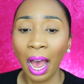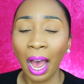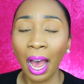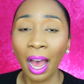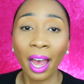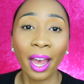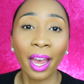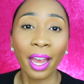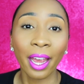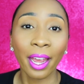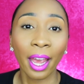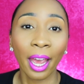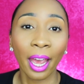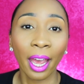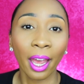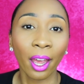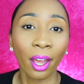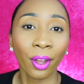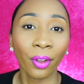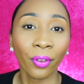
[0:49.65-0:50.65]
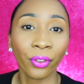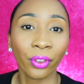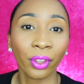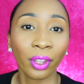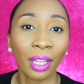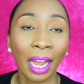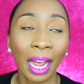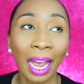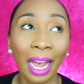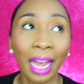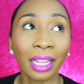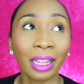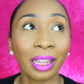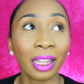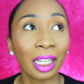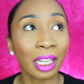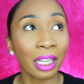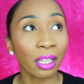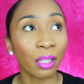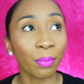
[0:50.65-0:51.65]
I have
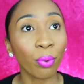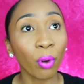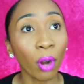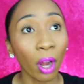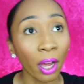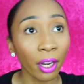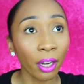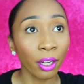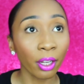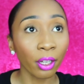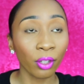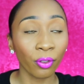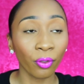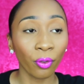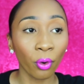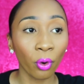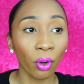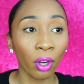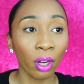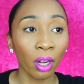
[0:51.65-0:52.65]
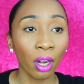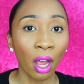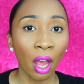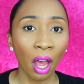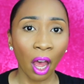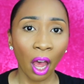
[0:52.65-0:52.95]
had these products for